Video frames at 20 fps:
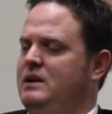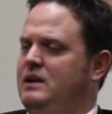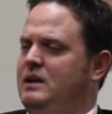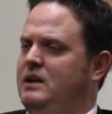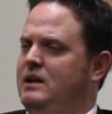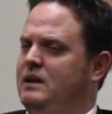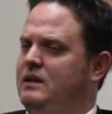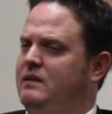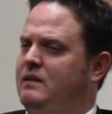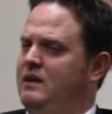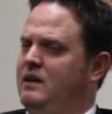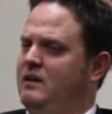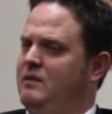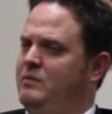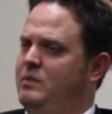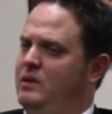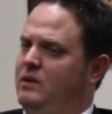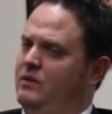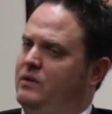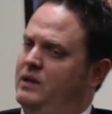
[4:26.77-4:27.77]
and they have
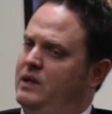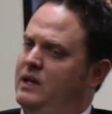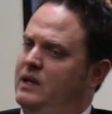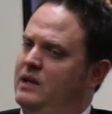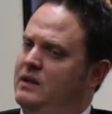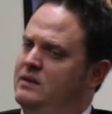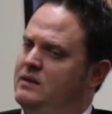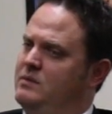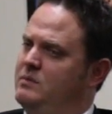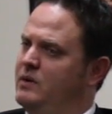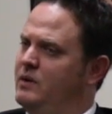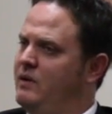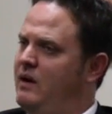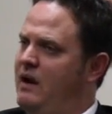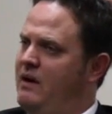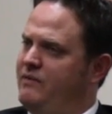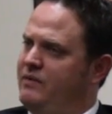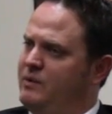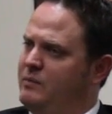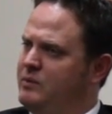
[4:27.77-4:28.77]
been looking at
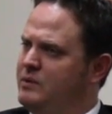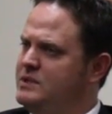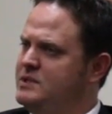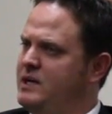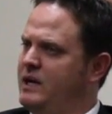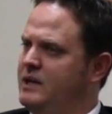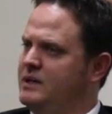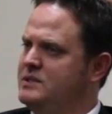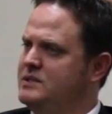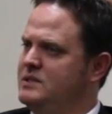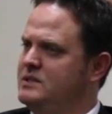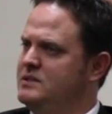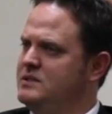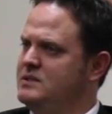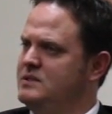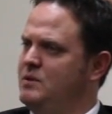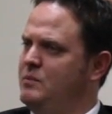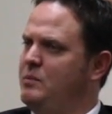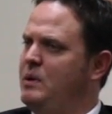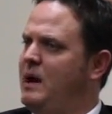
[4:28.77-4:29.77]
demographic projections,
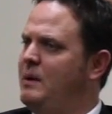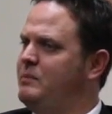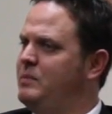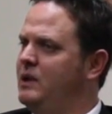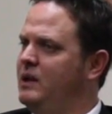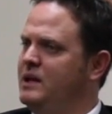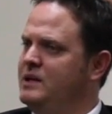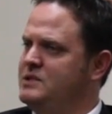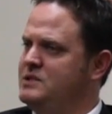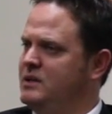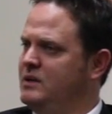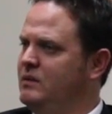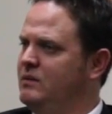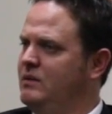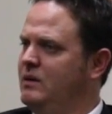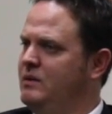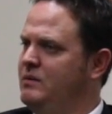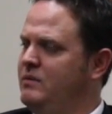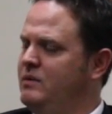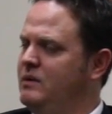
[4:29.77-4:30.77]
so population
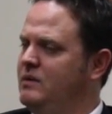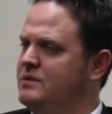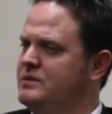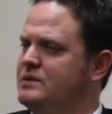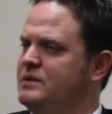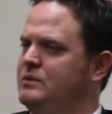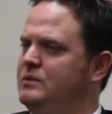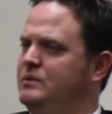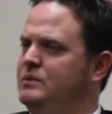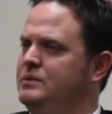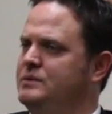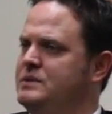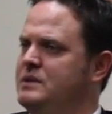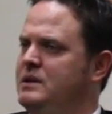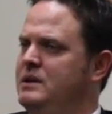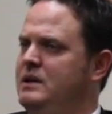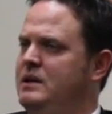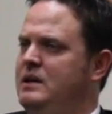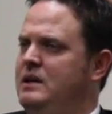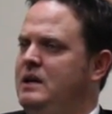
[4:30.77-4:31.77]
growth in our schools,
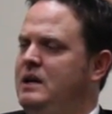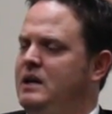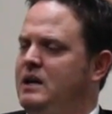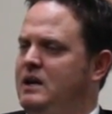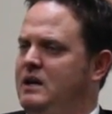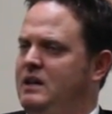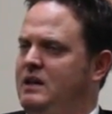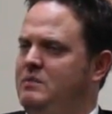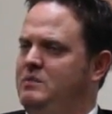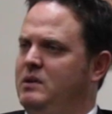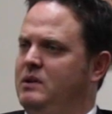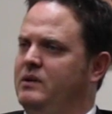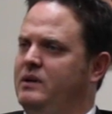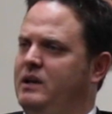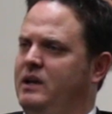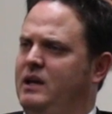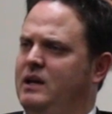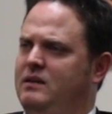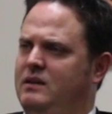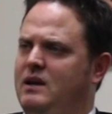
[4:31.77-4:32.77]
and they've been
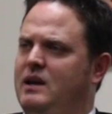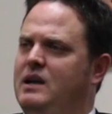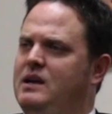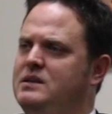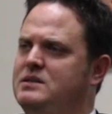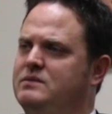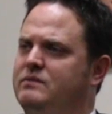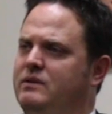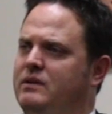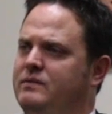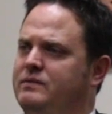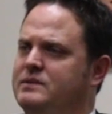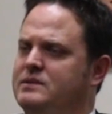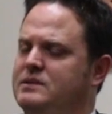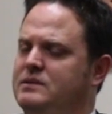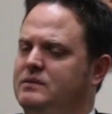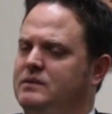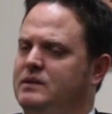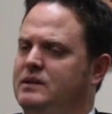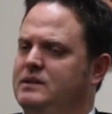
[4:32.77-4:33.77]
looking at the age of our
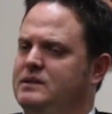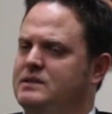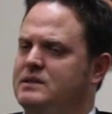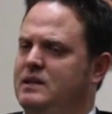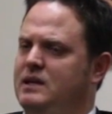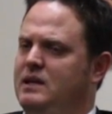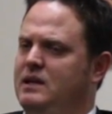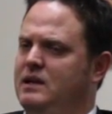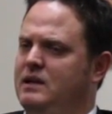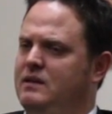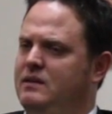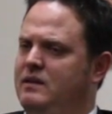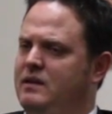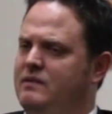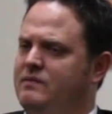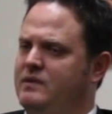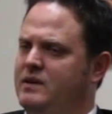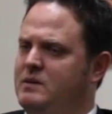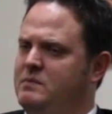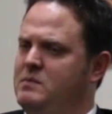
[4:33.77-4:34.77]
facilities, and
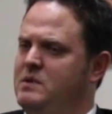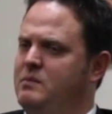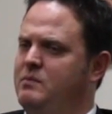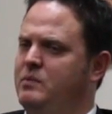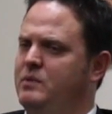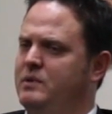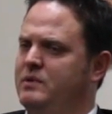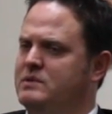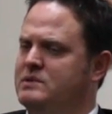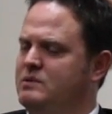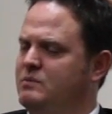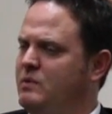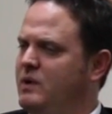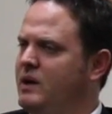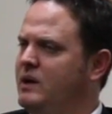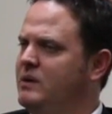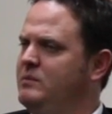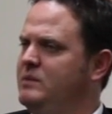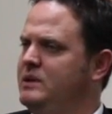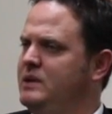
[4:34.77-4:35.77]
they've come up with some
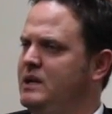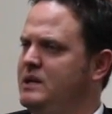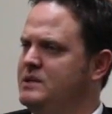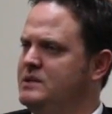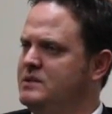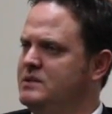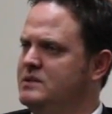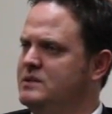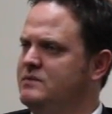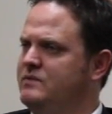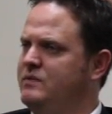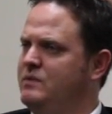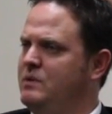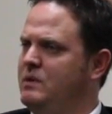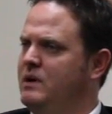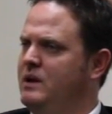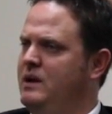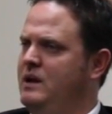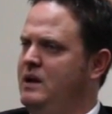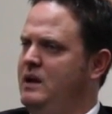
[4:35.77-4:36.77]
recommendations for